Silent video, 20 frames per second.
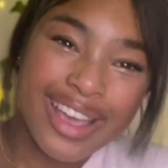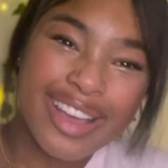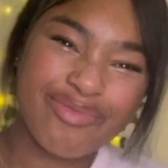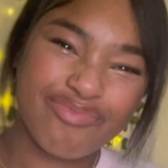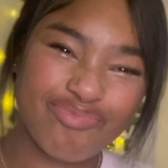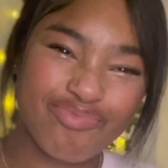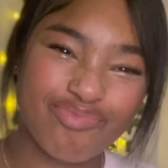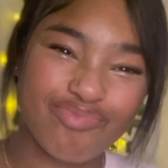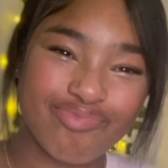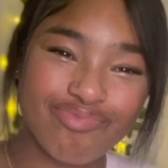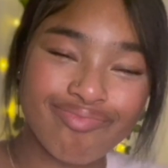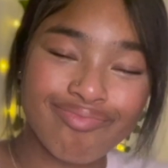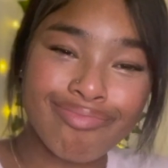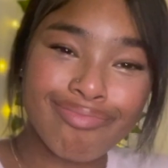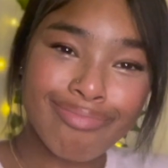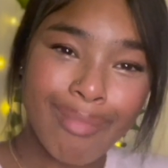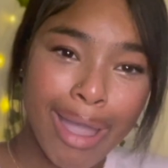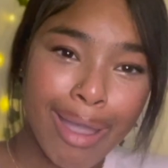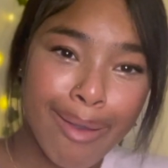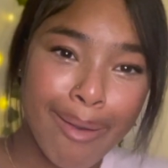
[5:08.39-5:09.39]
Mmm.
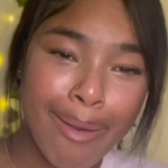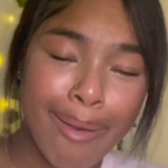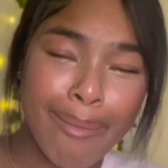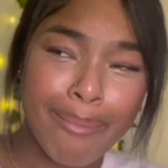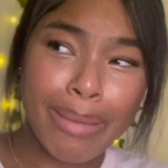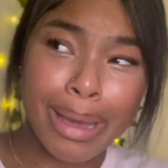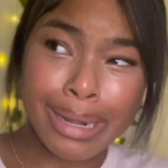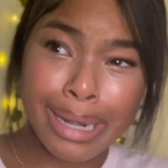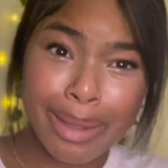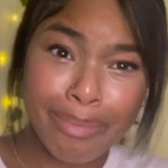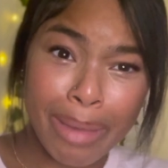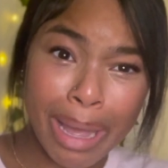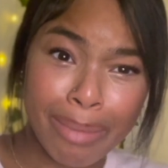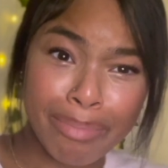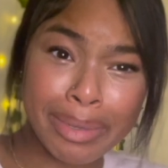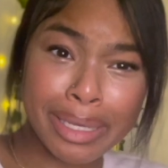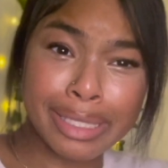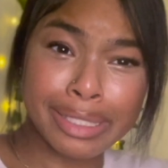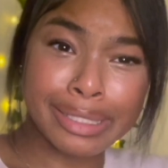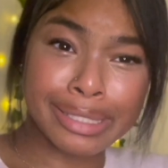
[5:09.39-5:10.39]
My name might
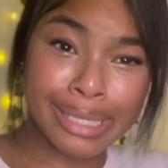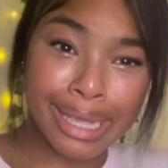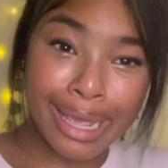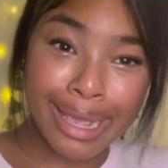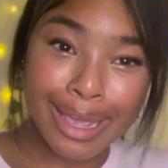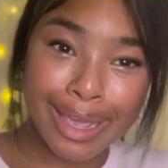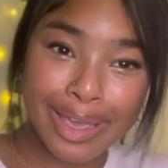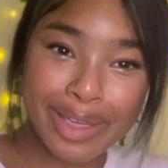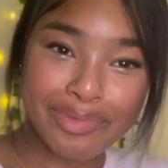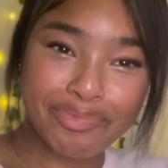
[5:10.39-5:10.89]
be Ted.